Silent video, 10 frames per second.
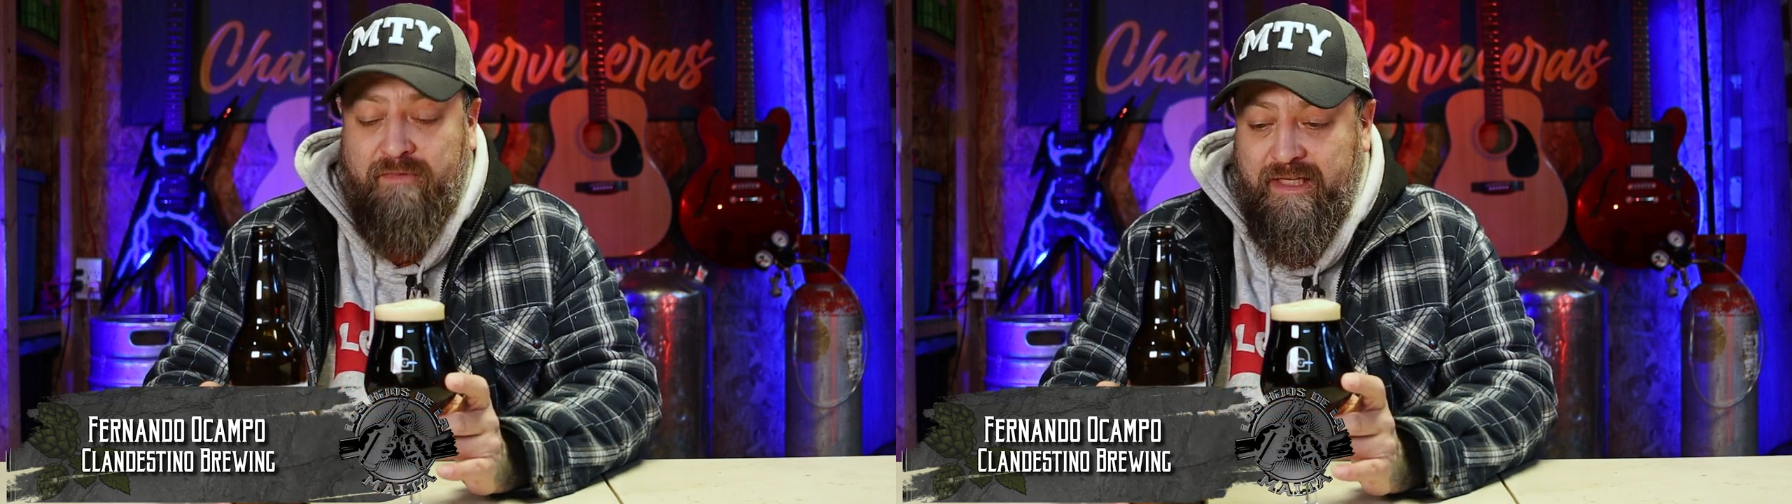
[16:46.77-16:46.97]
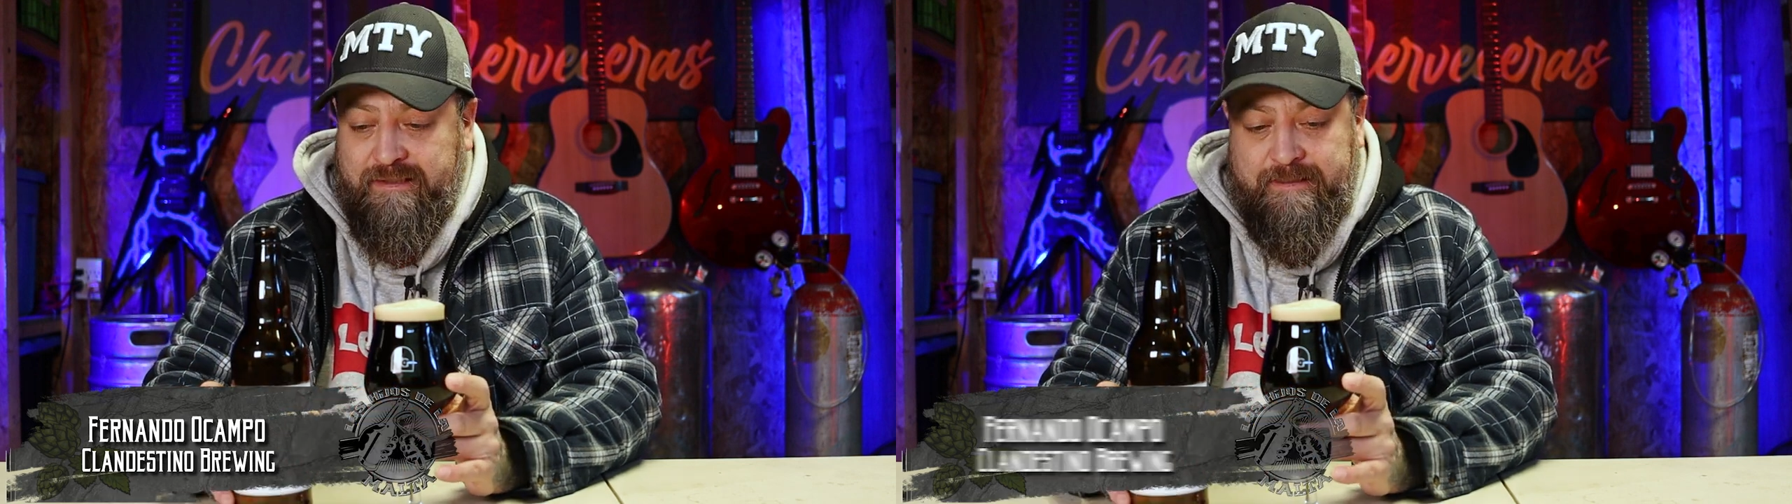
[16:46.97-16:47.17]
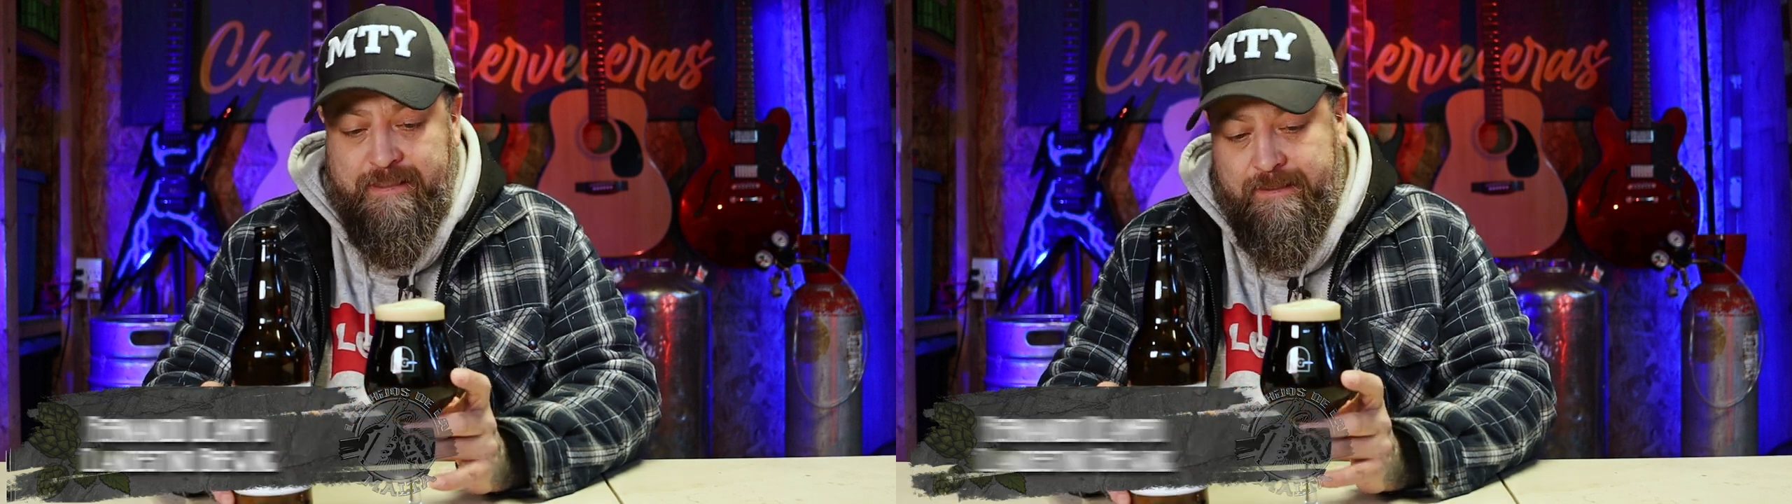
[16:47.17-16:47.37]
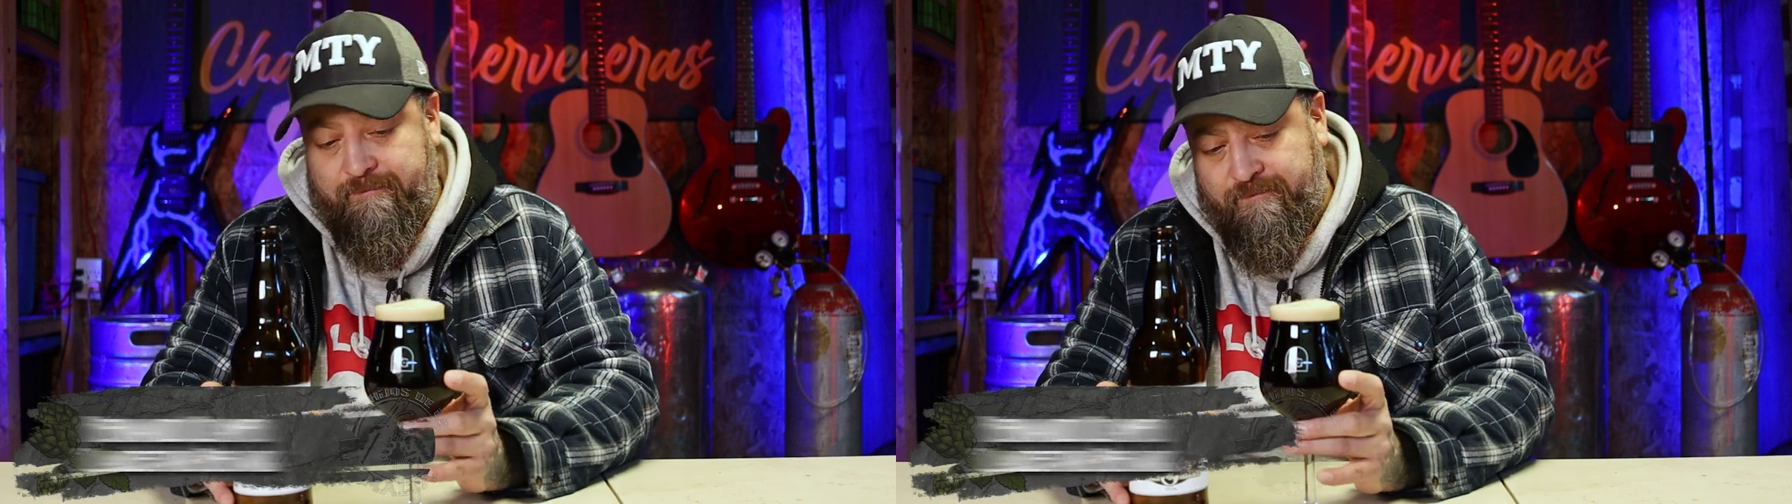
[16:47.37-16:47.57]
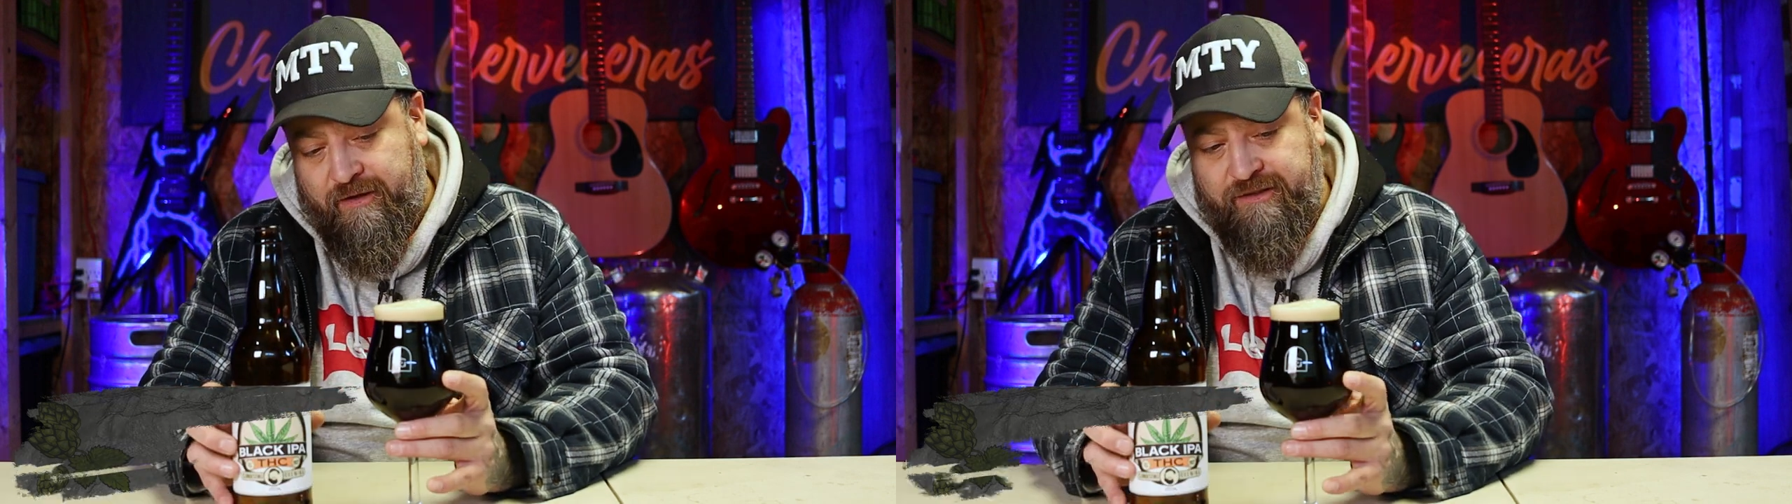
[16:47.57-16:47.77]
Let's see.
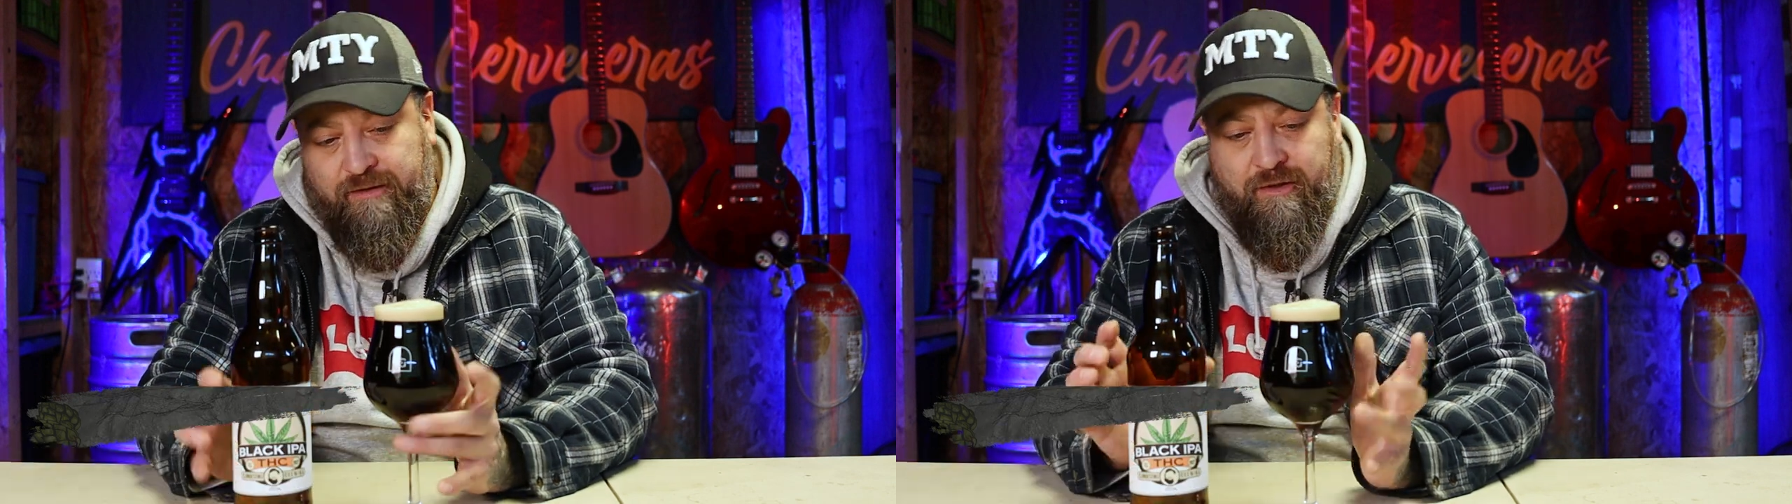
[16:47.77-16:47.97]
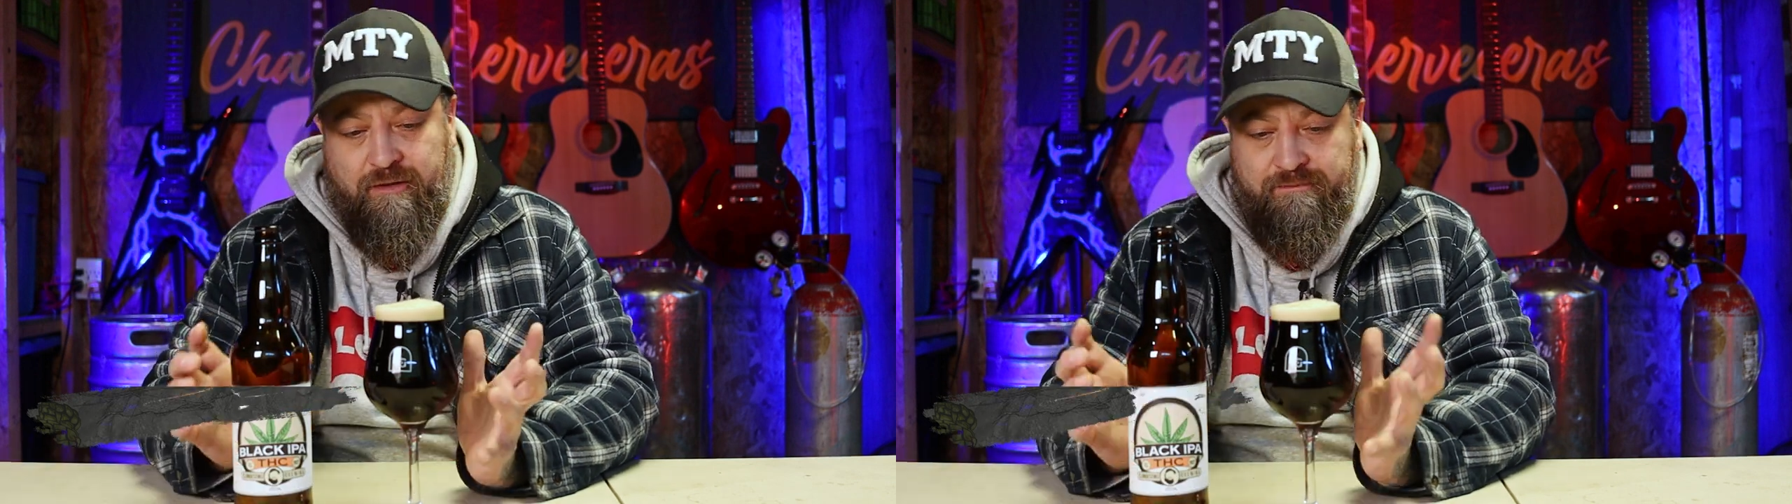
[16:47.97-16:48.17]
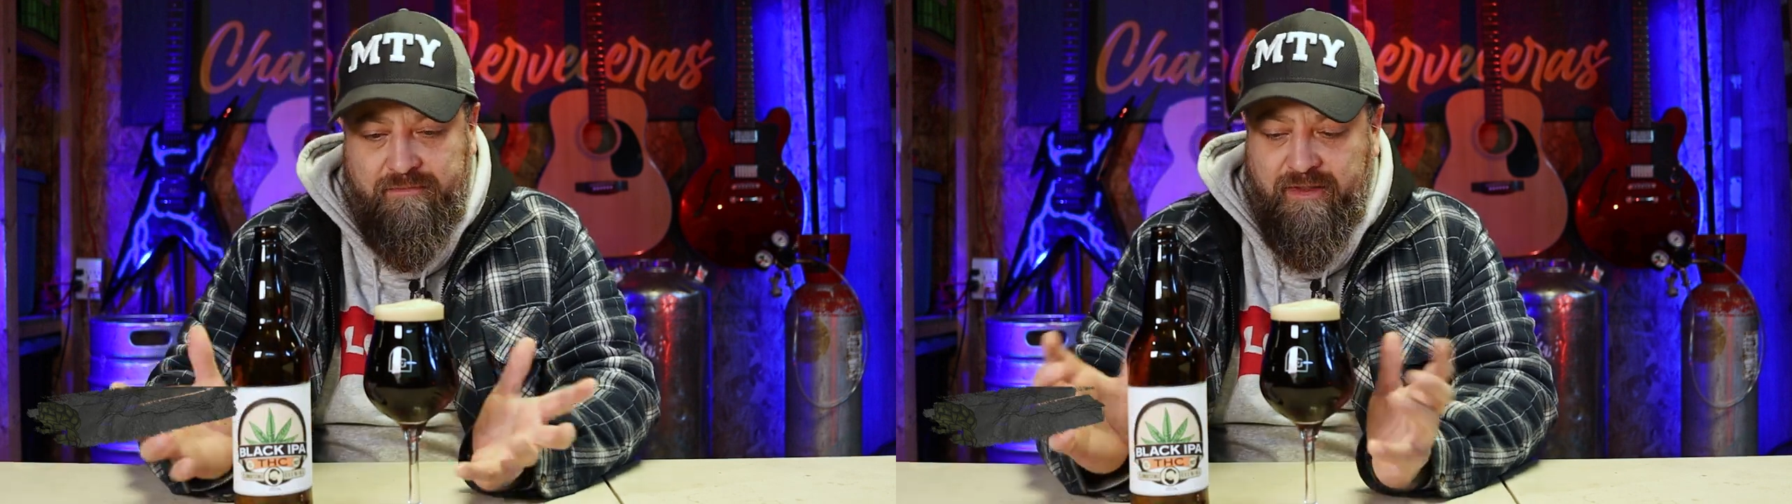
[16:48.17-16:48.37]
First of all,